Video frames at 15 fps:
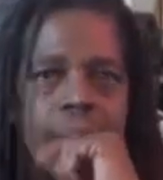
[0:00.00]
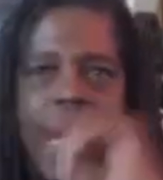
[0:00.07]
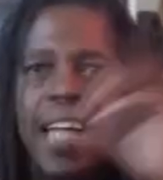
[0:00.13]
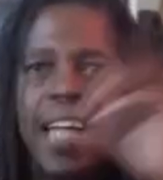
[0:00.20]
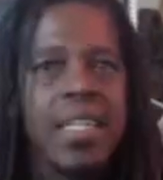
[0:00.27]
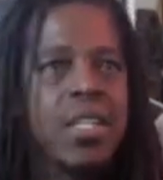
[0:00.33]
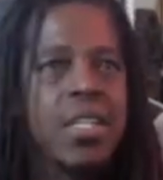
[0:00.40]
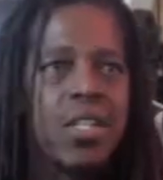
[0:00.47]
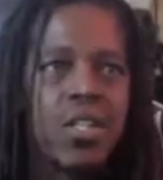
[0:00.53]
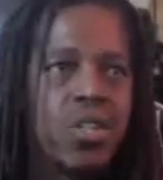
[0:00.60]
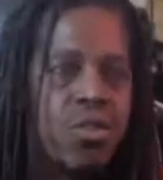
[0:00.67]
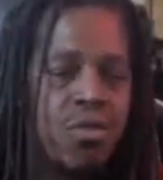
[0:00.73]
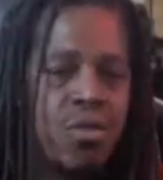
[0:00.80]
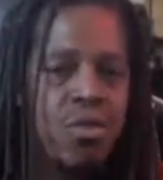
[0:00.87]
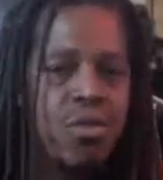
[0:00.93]
And this is
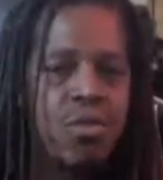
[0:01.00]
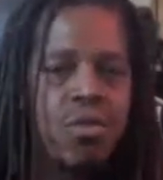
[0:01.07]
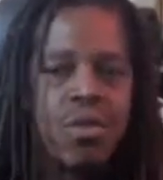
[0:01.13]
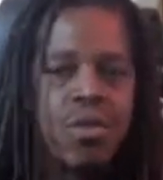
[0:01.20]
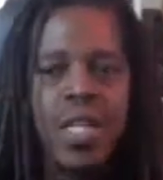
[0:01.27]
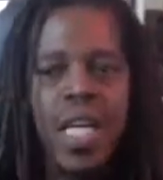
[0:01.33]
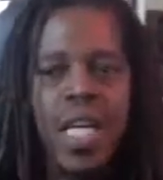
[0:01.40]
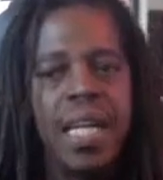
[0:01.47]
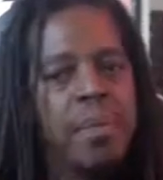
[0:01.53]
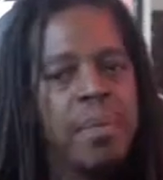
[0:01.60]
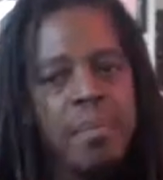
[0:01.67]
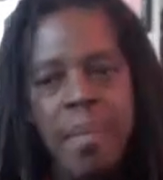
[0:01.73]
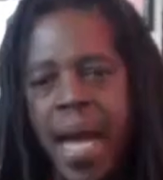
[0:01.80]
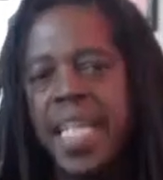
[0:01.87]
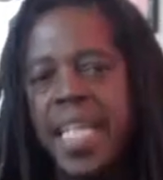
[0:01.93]
true
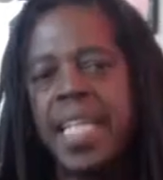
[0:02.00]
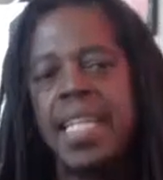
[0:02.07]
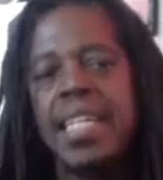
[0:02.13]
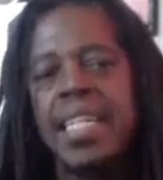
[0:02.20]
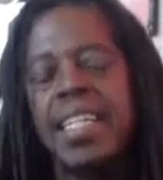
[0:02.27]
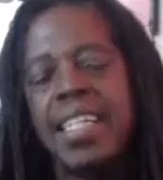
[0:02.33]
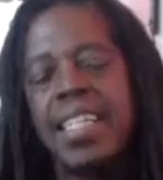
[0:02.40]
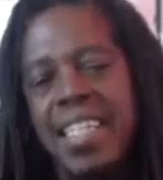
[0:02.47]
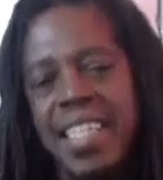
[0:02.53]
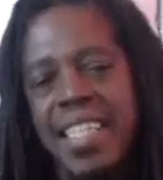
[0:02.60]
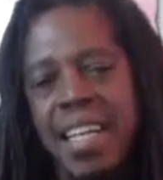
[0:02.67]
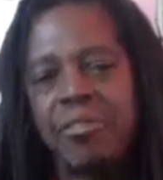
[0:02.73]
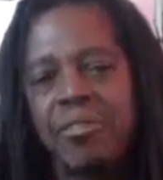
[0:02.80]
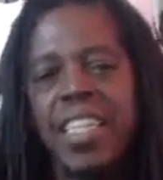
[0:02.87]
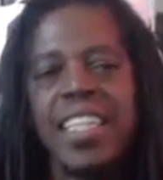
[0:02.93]
in many
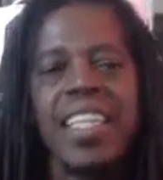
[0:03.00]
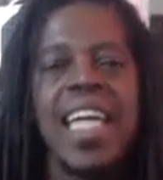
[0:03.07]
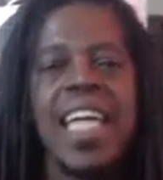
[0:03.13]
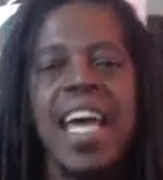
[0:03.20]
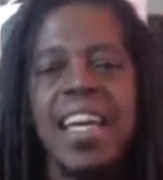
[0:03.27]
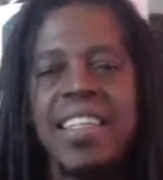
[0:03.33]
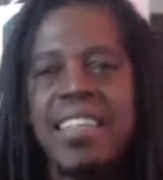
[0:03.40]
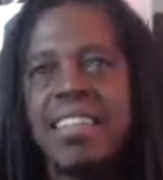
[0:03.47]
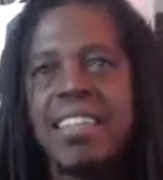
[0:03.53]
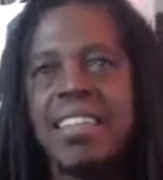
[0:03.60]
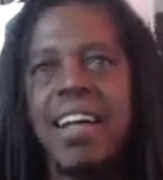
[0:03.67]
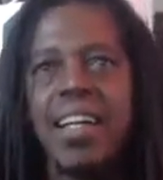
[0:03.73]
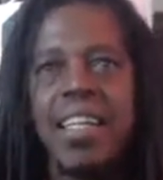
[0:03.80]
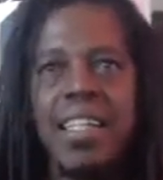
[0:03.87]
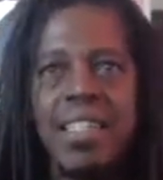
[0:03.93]
different case
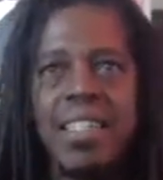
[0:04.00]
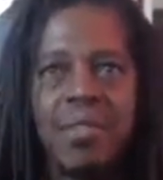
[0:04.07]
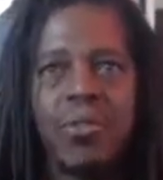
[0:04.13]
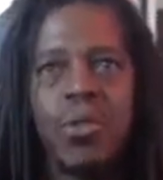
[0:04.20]
studies.